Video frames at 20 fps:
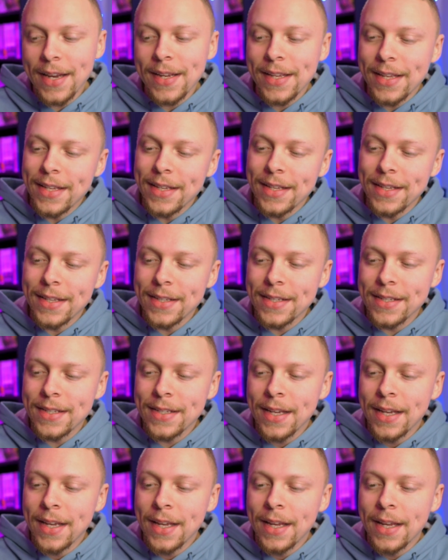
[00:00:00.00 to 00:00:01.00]

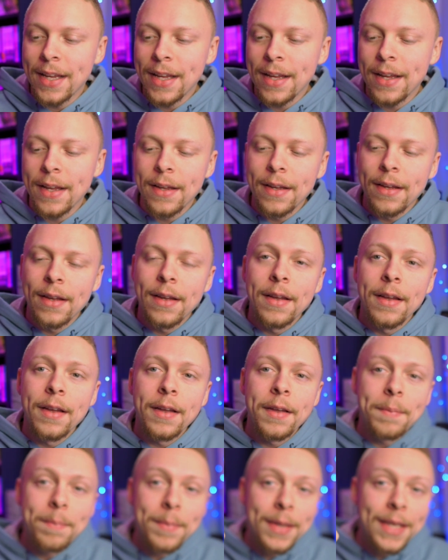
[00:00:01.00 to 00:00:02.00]
is
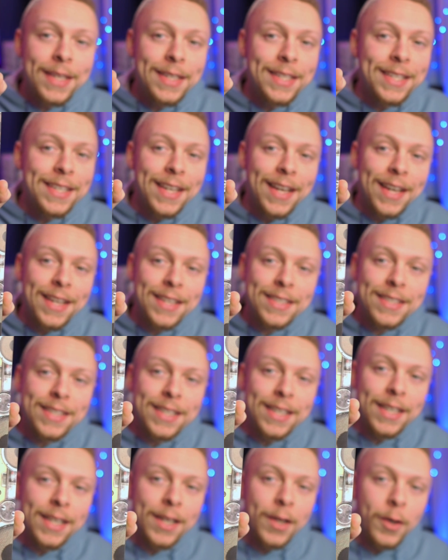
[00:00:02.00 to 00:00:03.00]

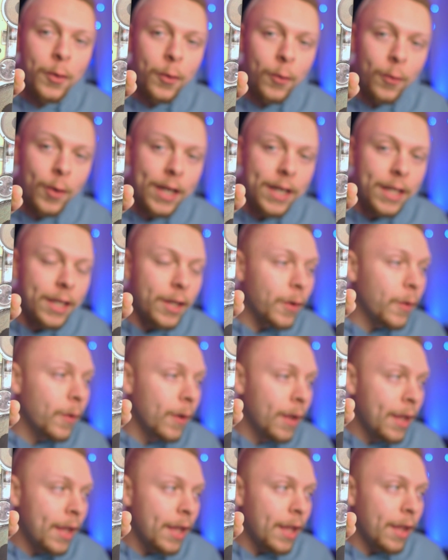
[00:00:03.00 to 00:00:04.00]
PTSD Radio.
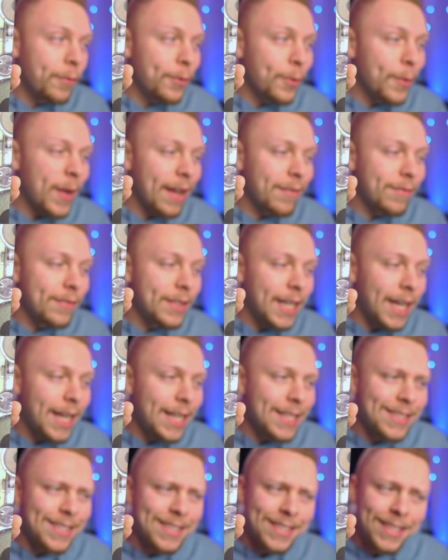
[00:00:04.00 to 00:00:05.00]
If you have
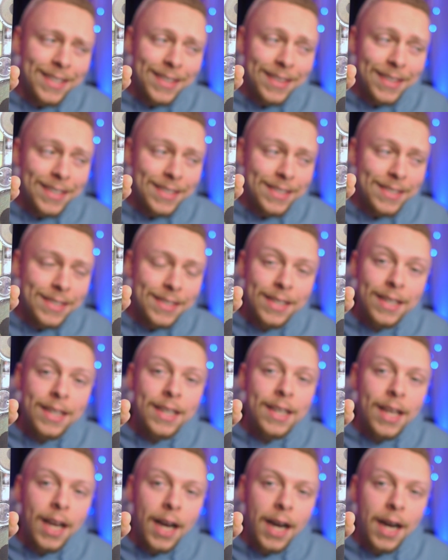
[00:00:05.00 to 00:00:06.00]
not seen this,
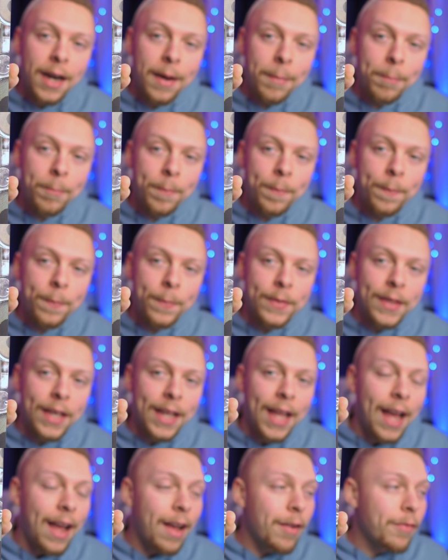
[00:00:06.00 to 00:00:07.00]
they
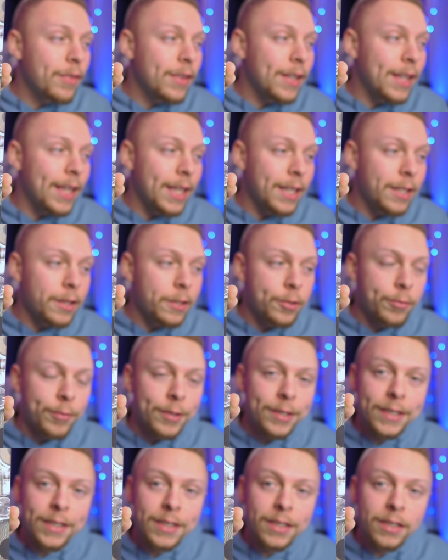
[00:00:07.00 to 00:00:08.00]
have the English
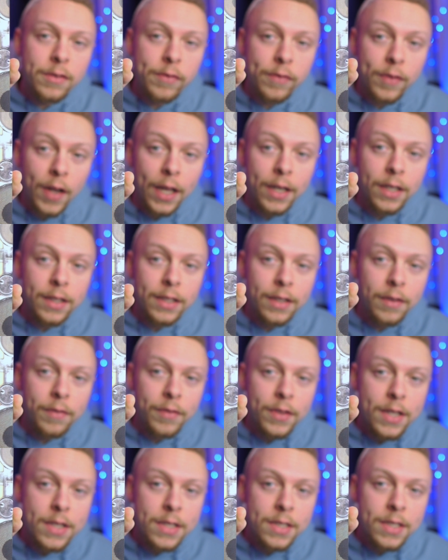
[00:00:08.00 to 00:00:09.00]
releases finally of
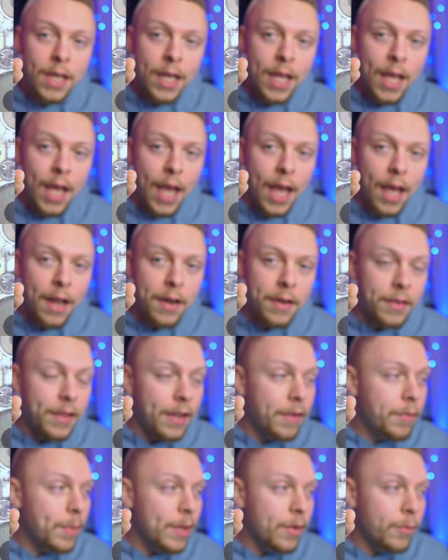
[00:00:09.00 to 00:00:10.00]
this, and
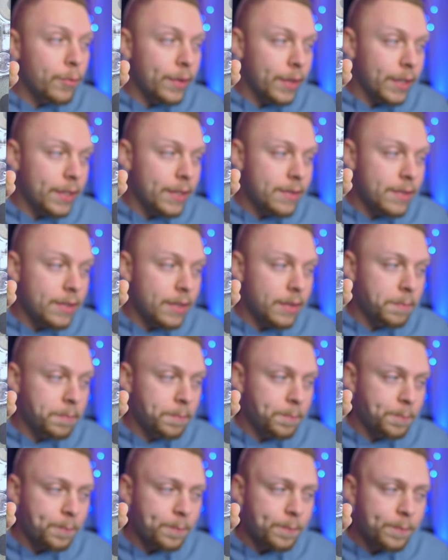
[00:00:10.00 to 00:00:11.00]
they've been releasing
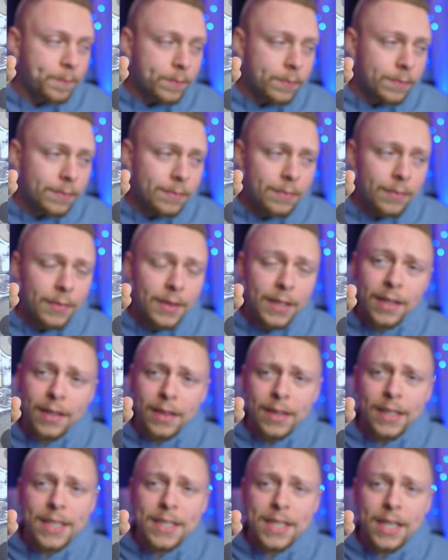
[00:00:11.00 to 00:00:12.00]

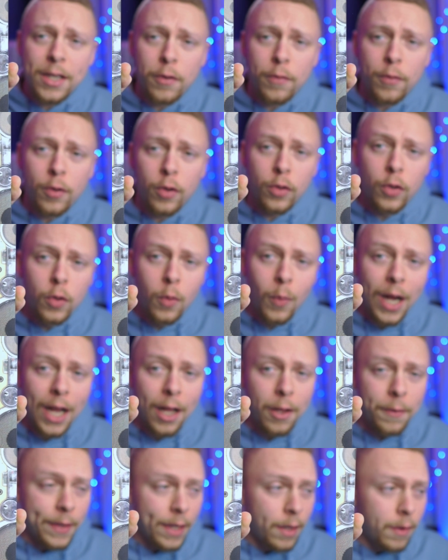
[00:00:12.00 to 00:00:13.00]
these here for a little
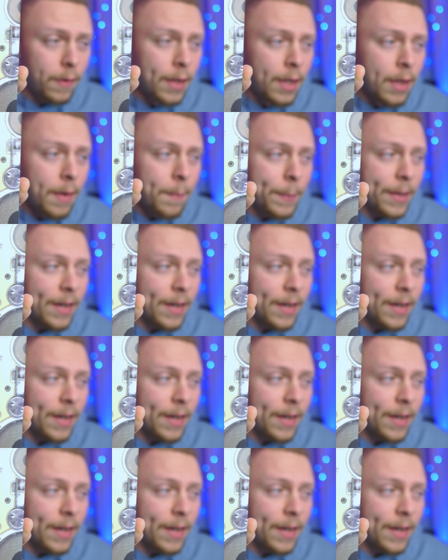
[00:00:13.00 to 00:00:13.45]
while now, but I